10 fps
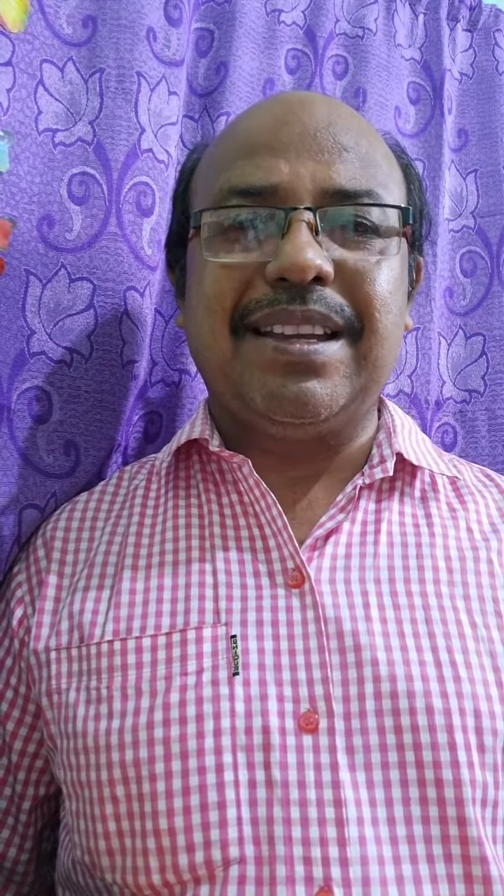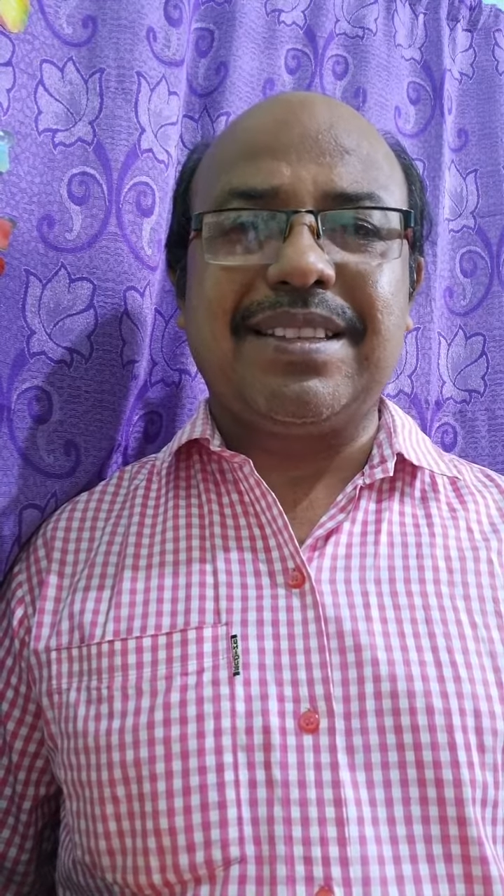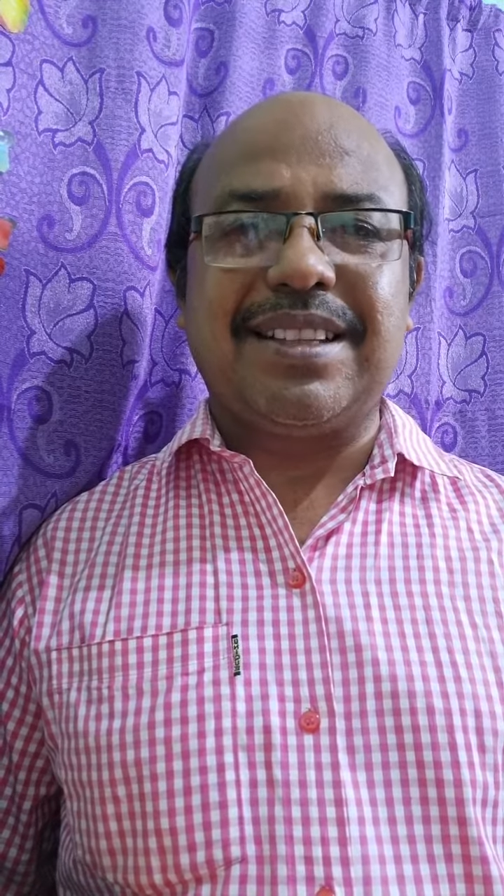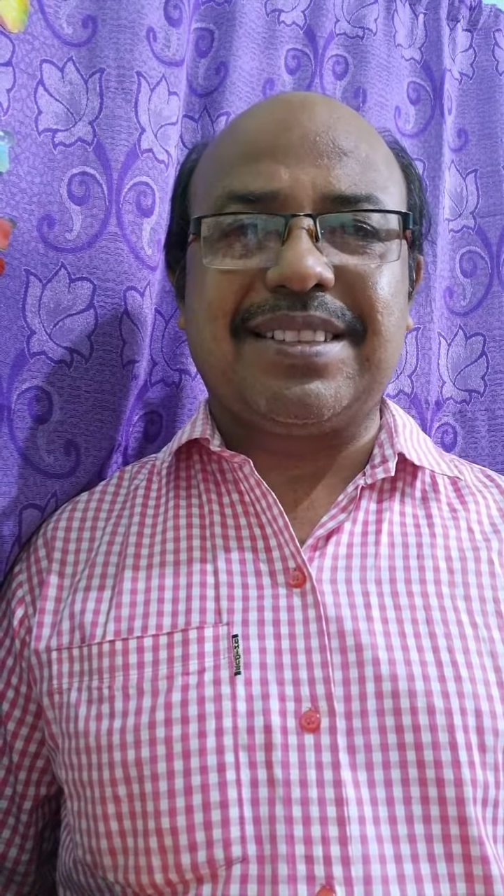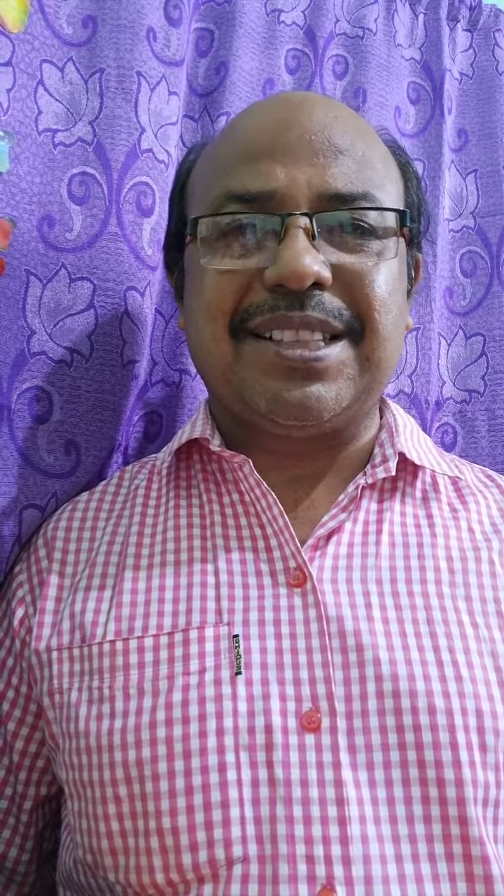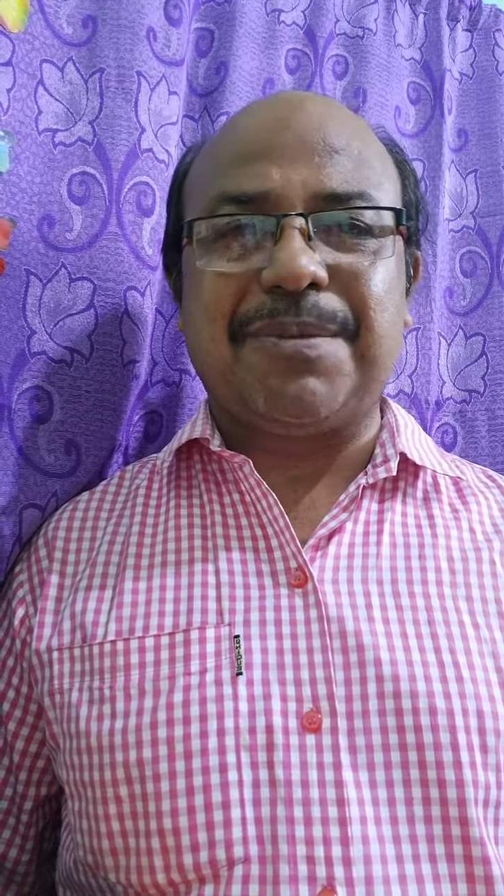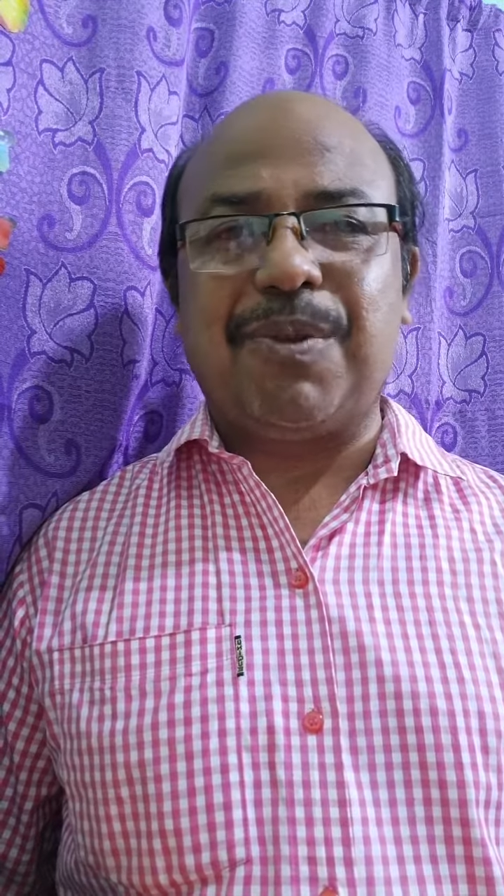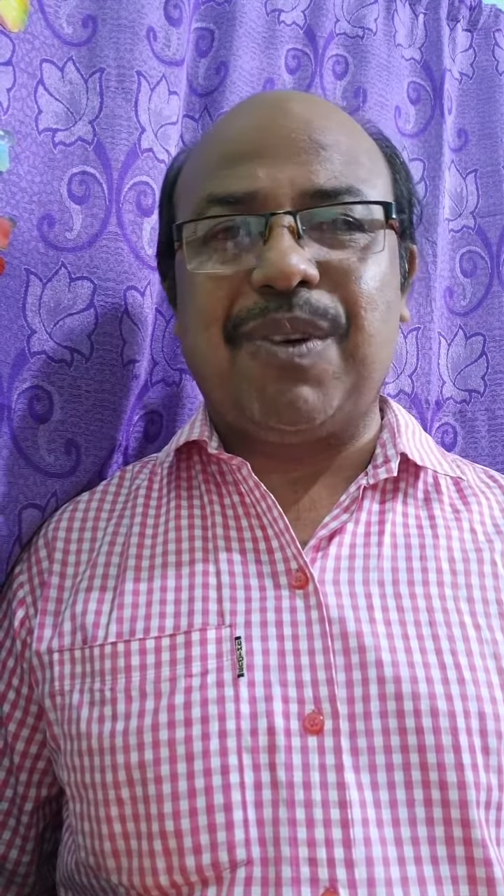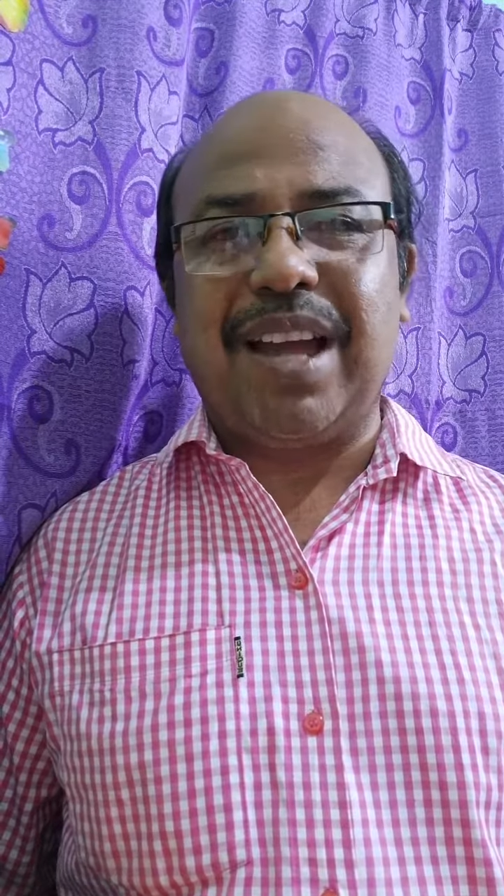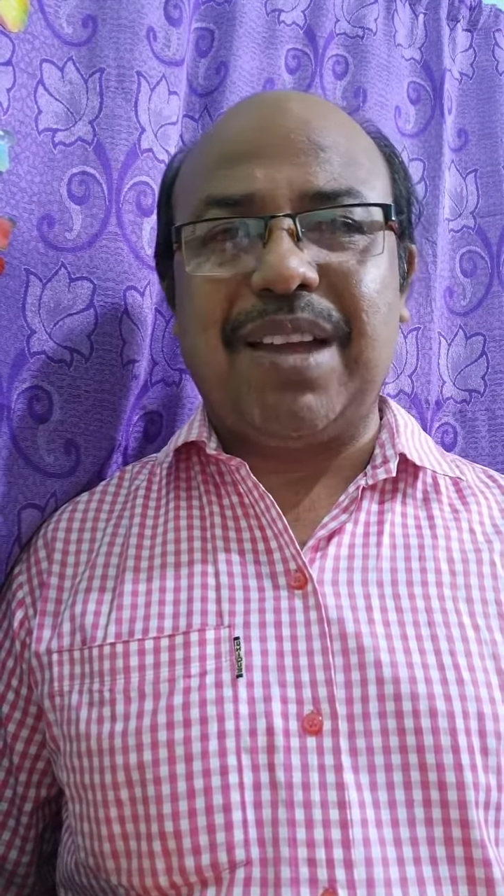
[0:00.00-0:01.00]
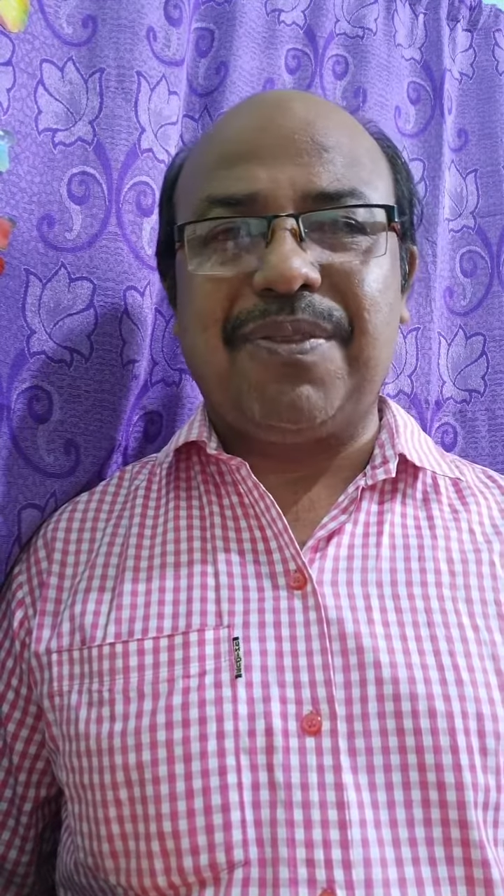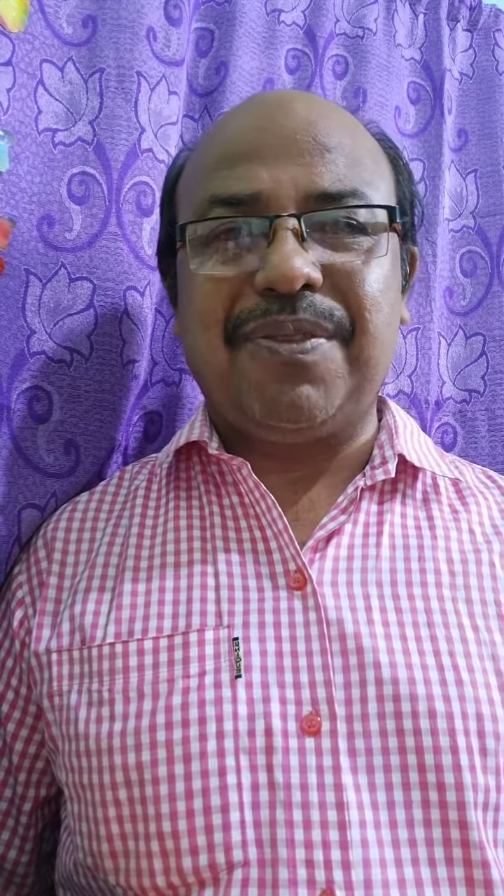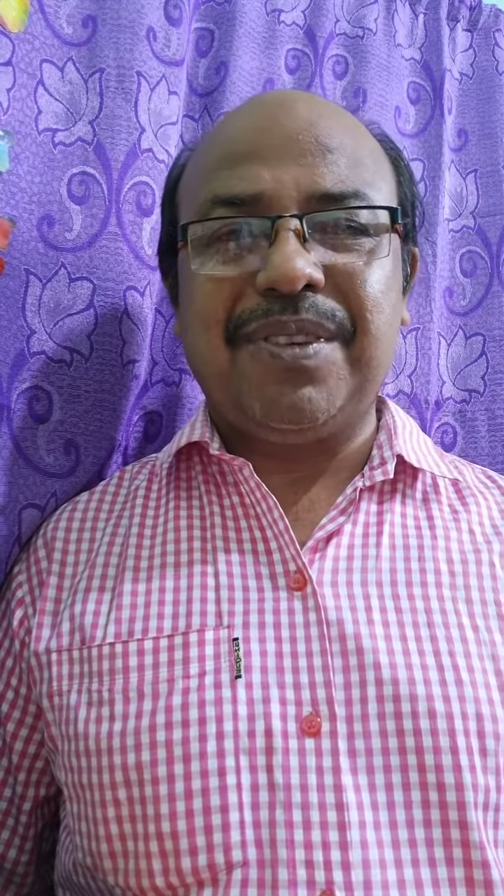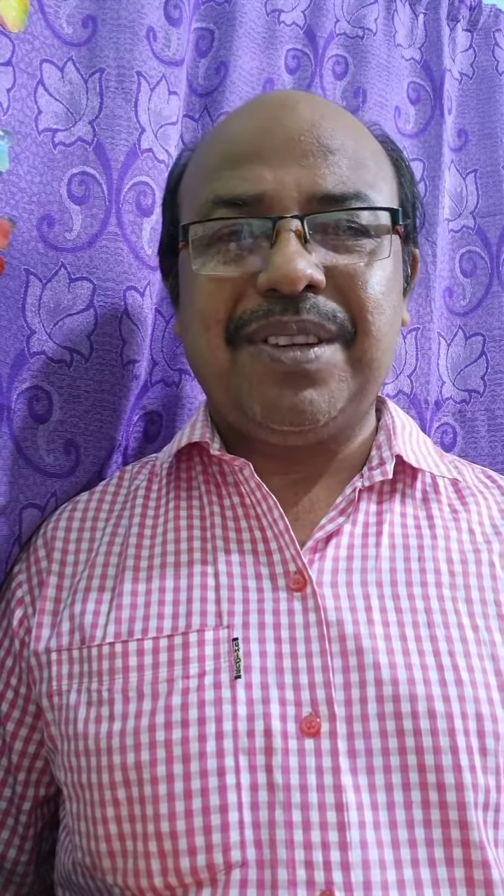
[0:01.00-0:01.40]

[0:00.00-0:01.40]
a successful life.